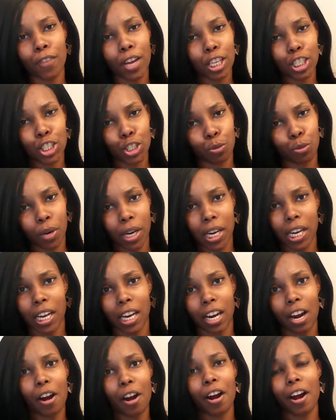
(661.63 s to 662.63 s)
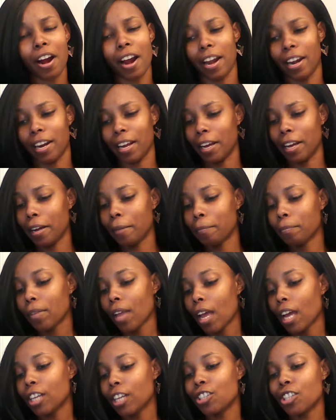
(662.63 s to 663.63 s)
fish reading Early.
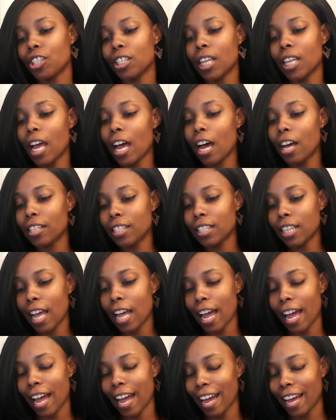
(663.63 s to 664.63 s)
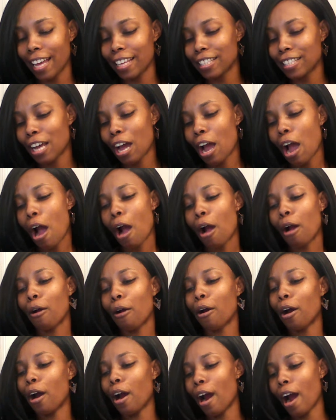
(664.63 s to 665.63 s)
Gizelle says,
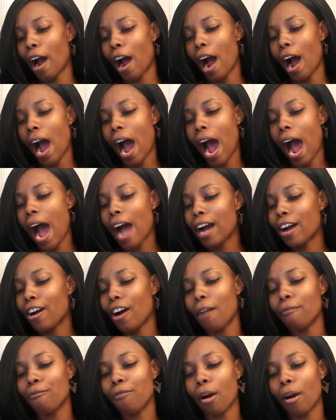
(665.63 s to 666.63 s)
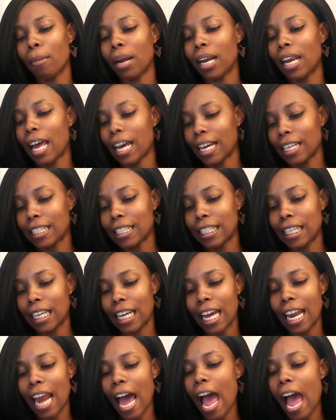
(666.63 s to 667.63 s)
girl, I come from a
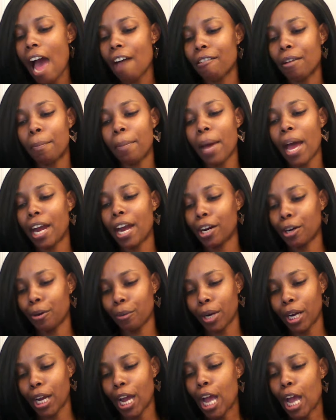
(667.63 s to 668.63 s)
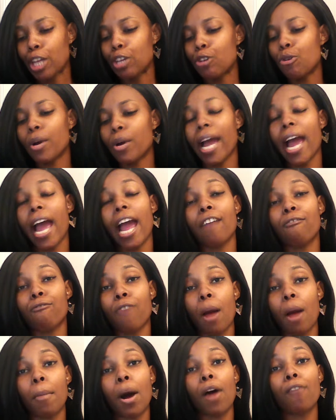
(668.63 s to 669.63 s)
legacy and I have a pedigree. You came
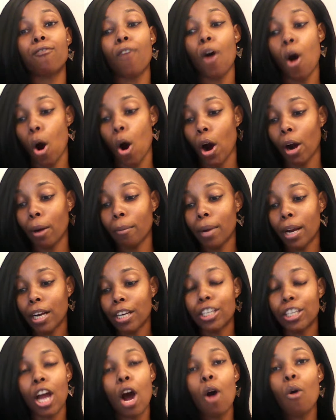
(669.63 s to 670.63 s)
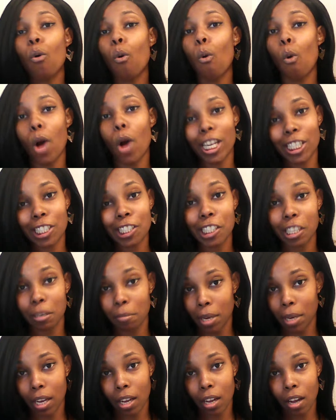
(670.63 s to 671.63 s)
from a farm. Don't
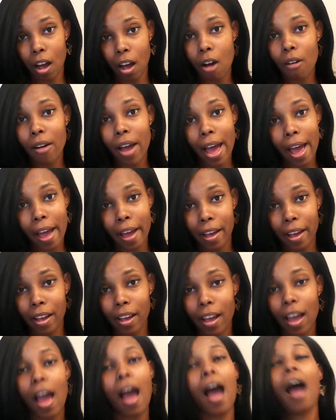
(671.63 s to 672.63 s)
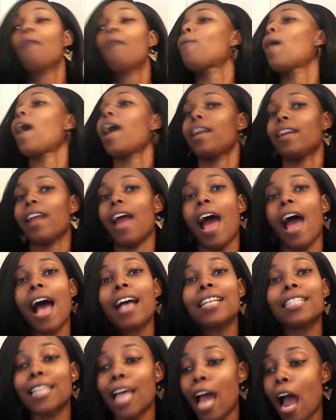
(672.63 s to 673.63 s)
question me, okay? All right now,
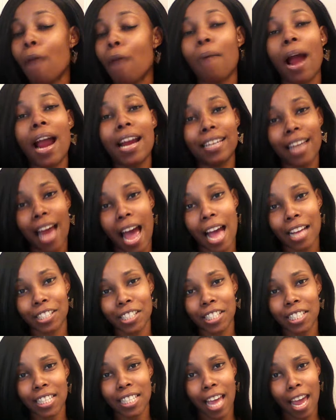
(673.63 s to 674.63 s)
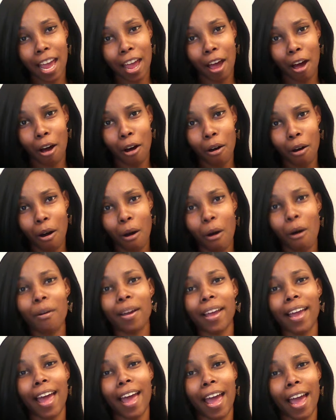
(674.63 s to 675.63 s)
I say all right now, Gizelle.
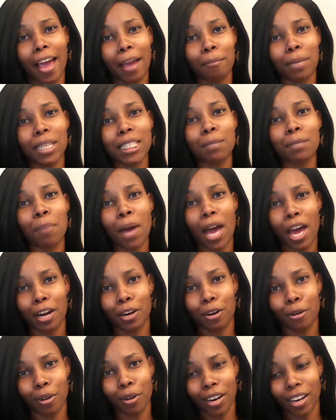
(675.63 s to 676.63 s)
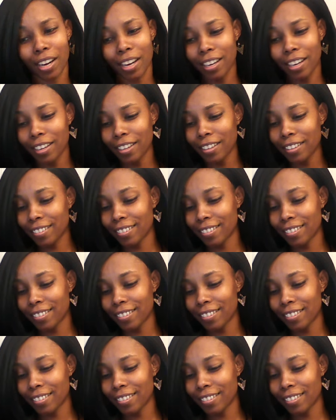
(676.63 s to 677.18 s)
Okay, Miss Pedigree.